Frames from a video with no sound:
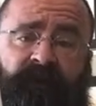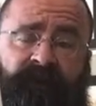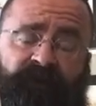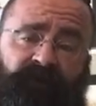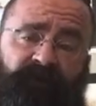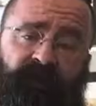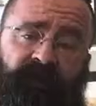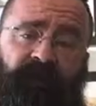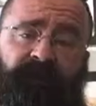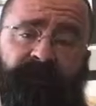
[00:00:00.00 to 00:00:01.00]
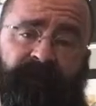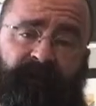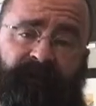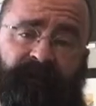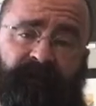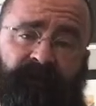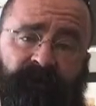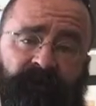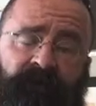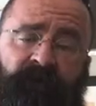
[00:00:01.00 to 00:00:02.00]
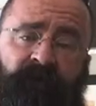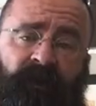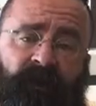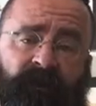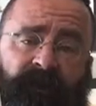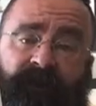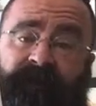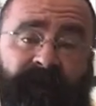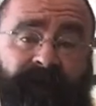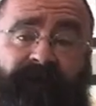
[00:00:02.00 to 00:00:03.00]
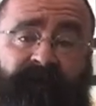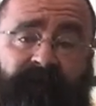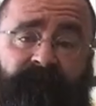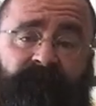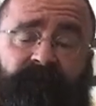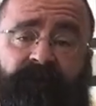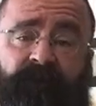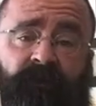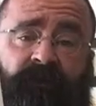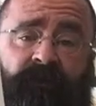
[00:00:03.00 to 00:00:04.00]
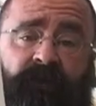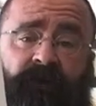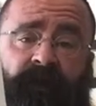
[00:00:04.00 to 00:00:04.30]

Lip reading: that you can apply later to painting anything. So